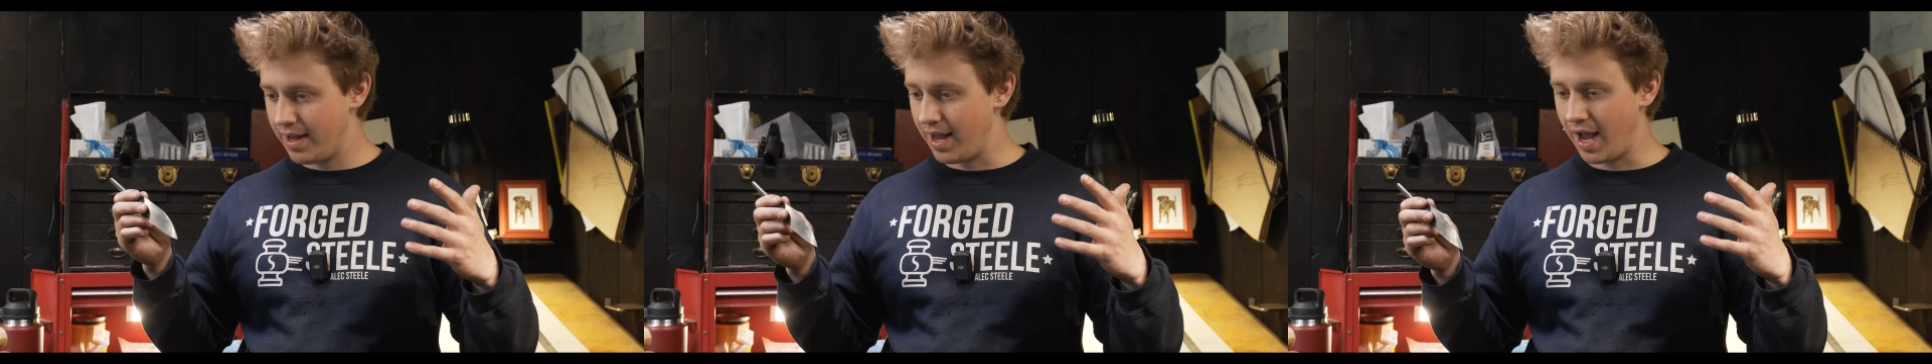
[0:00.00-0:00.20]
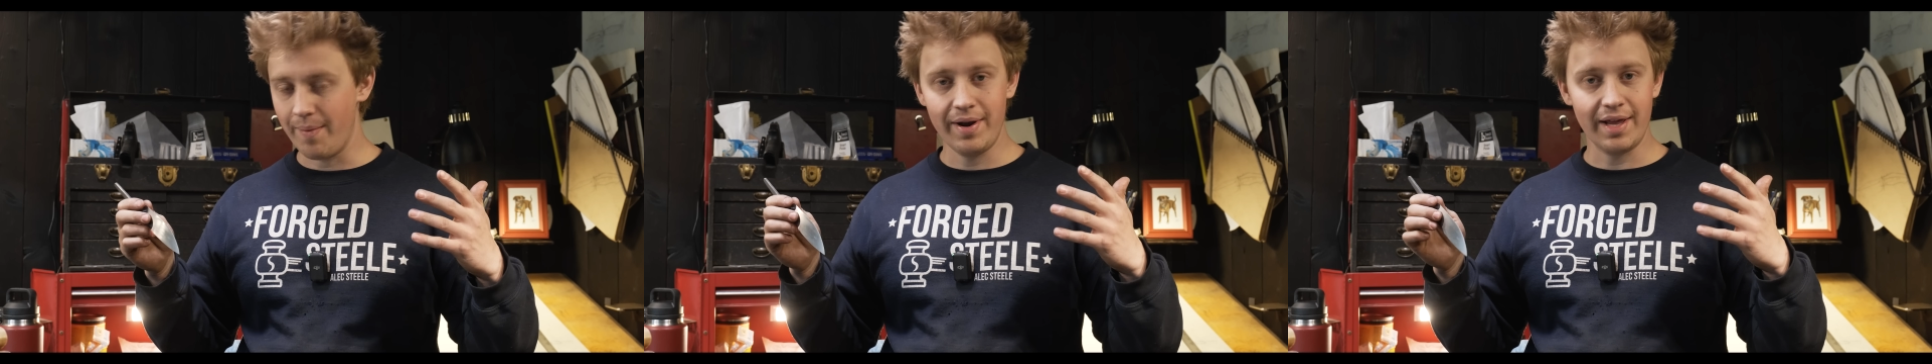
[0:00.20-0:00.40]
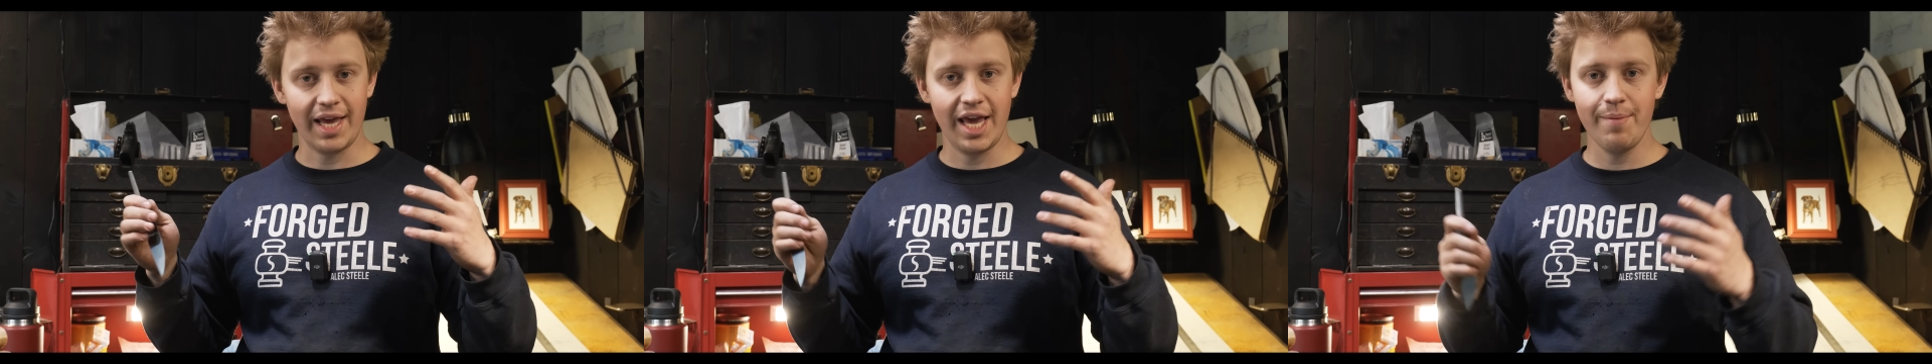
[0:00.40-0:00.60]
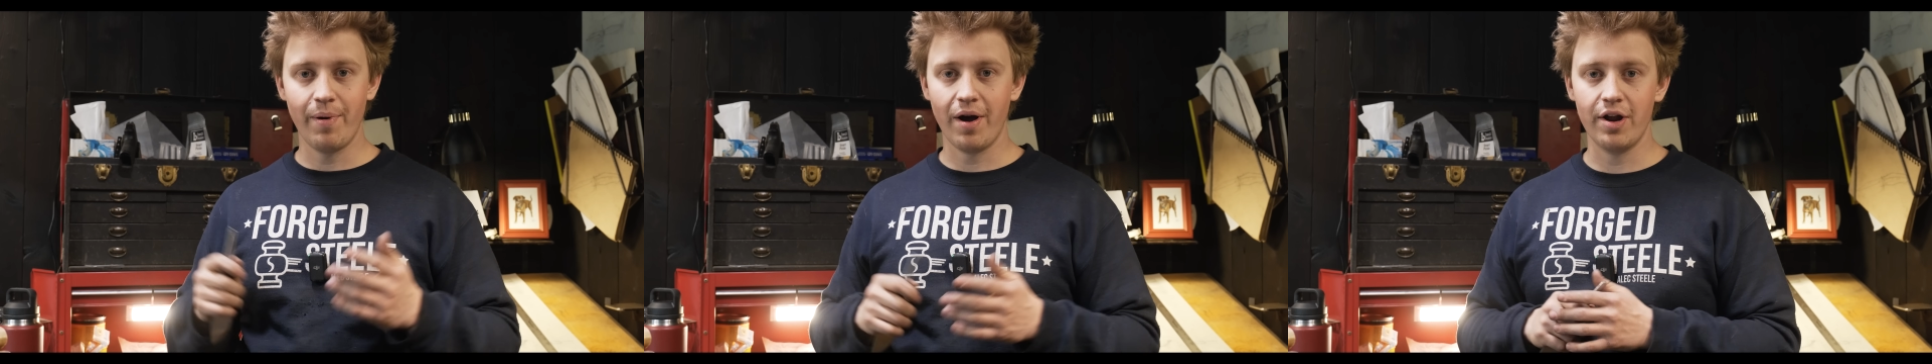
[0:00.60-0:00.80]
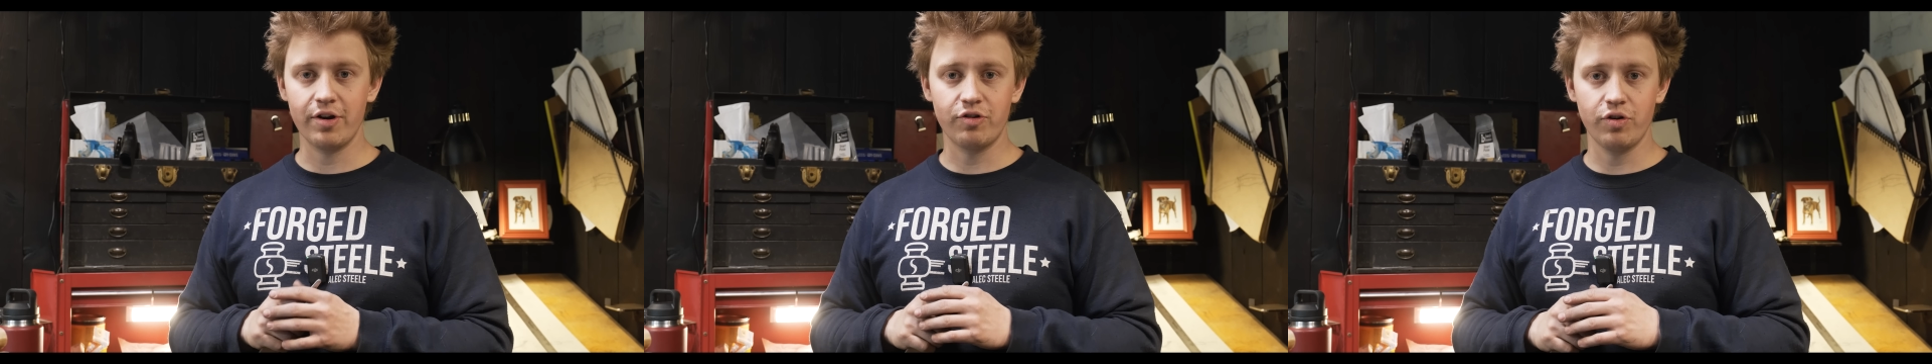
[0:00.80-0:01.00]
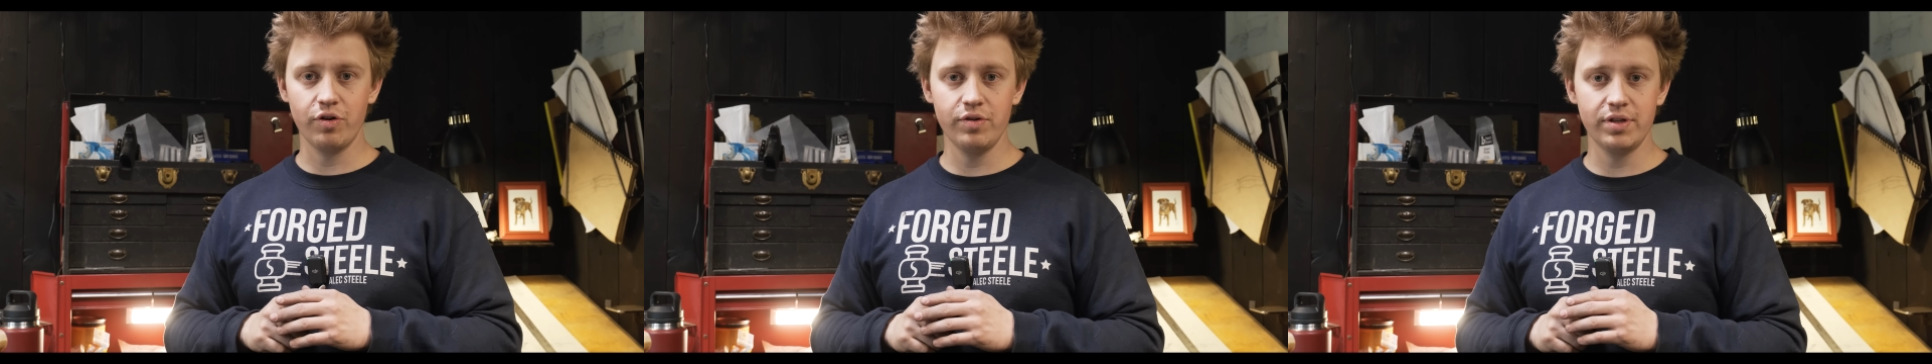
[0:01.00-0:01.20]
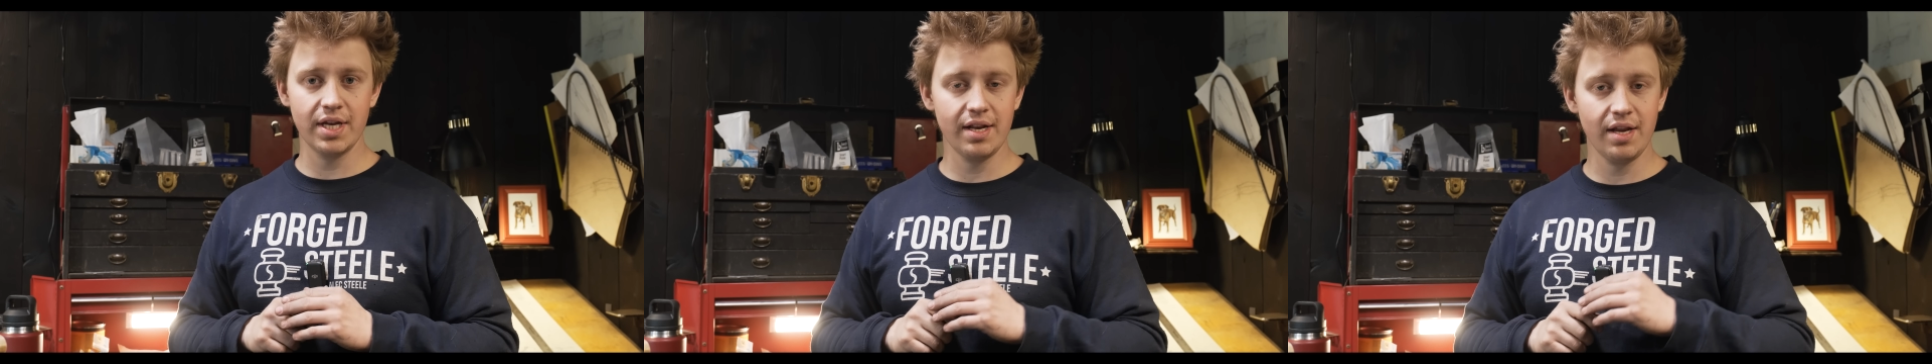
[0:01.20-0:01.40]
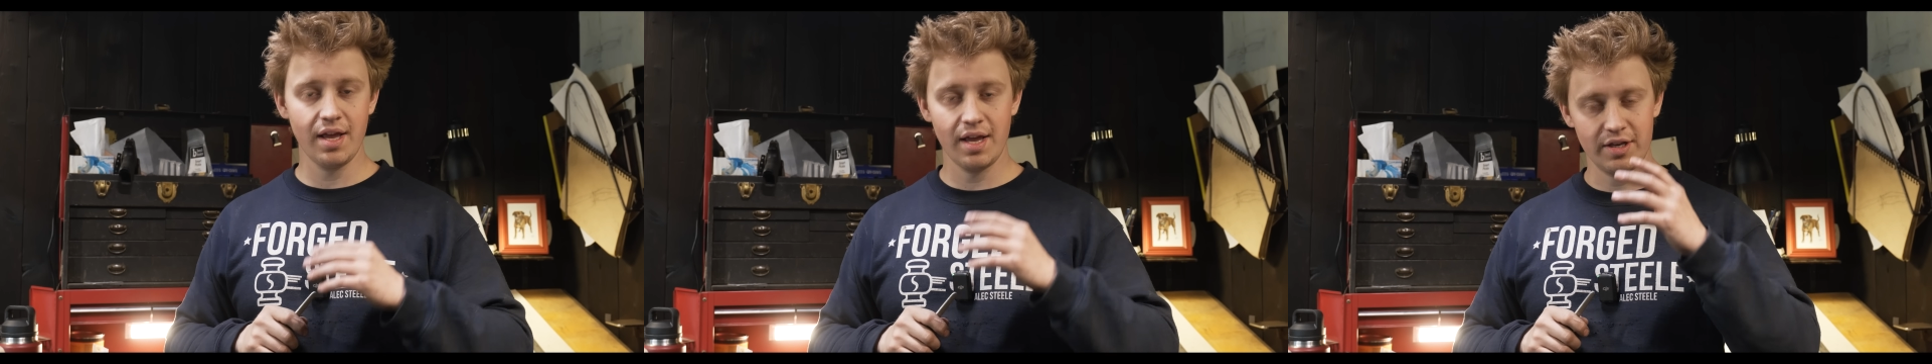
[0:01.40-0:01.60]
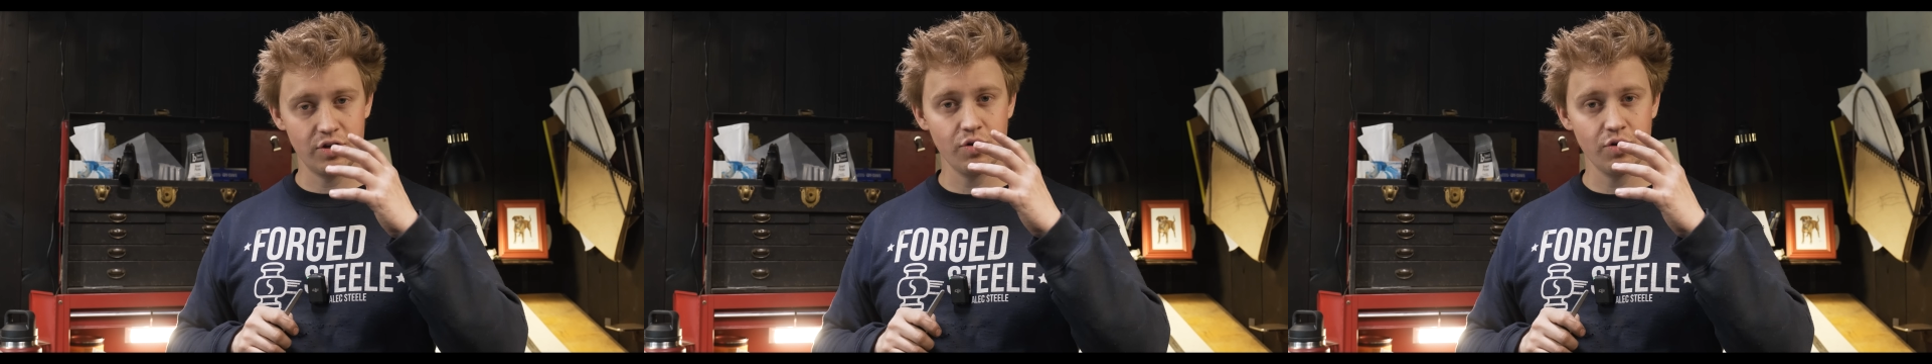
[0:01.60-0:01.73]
I'm going to keep on cruising,